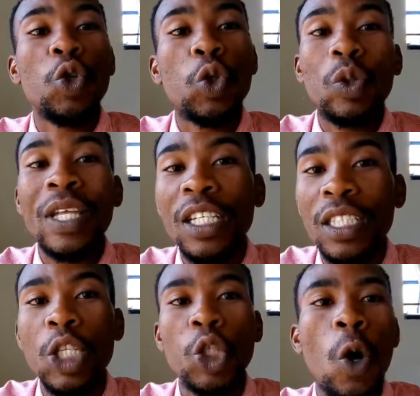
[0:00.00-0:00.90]
He used to
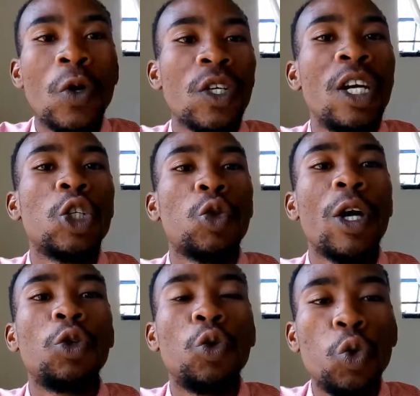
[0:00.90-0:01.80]
take detours,
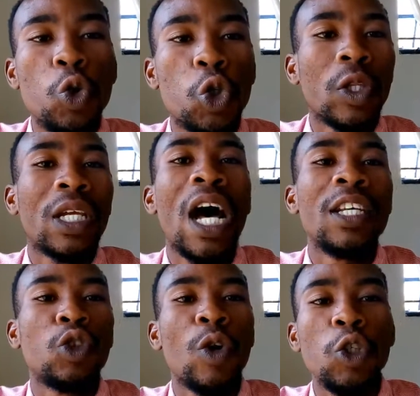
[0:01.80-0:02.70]
trying to do
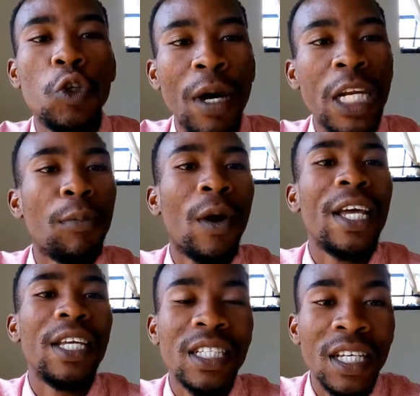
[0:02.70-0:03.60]
shortcuts, trying to
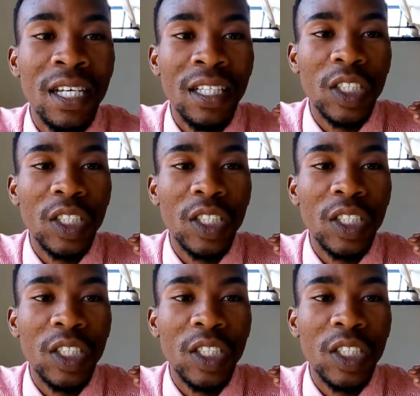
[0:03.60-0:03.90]
manipulate,